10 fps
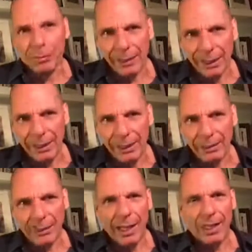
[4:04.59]

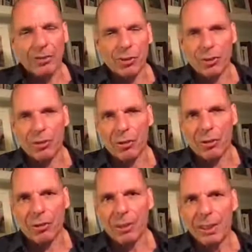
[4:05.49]
green energy and so
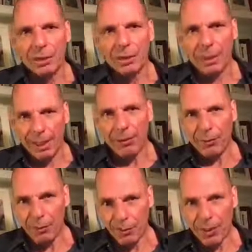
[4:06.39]
on, the level
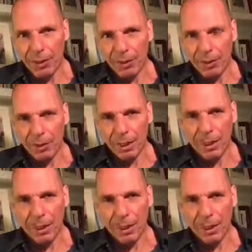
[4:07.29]
of investment